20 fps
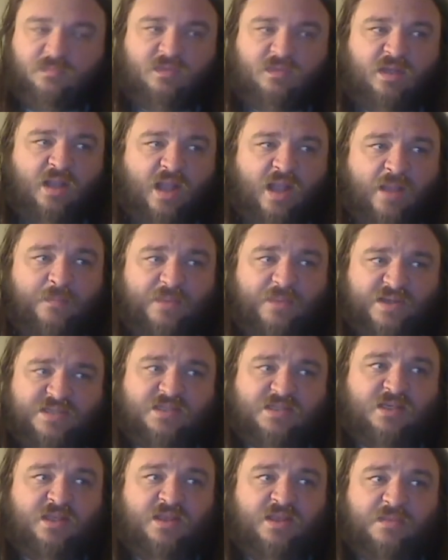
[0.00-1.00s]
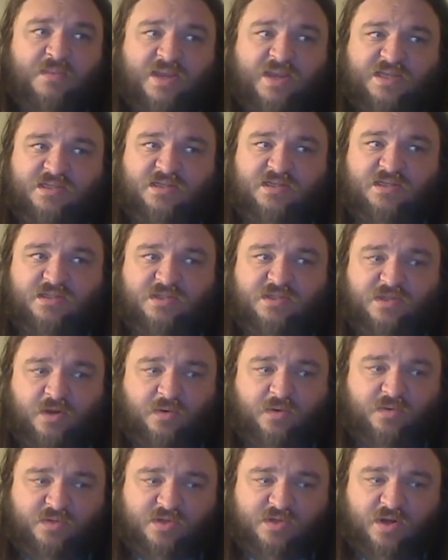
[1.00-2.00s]
I'm basically the best Star
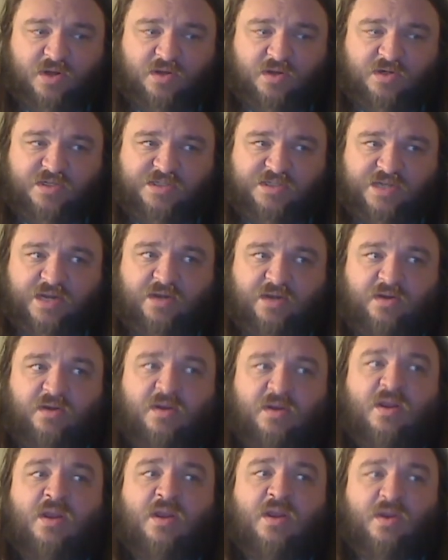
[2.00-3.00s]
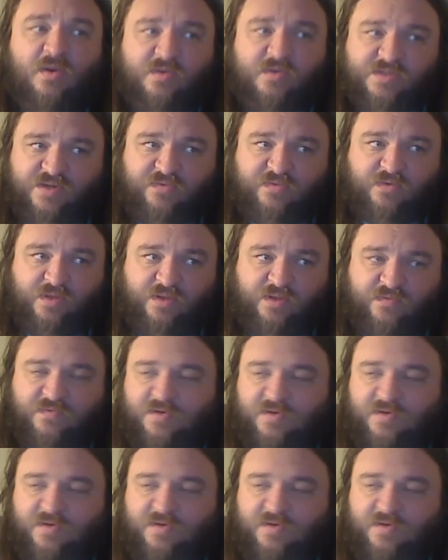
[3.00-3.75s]
Wars card designer who's ever lived.